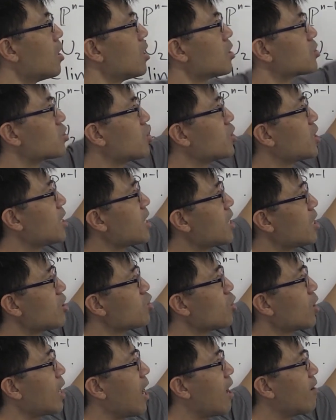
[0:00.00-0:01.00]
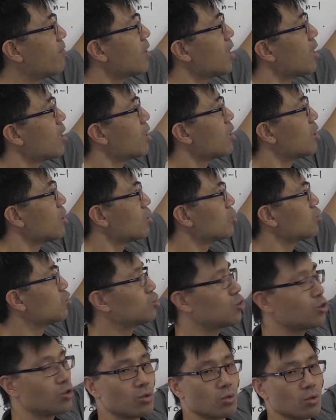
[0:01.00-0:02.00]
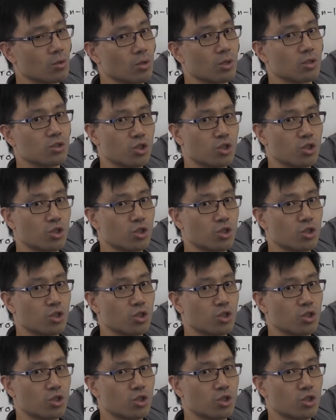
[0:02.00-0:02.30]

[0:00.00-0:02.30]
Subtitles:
So here you'll have two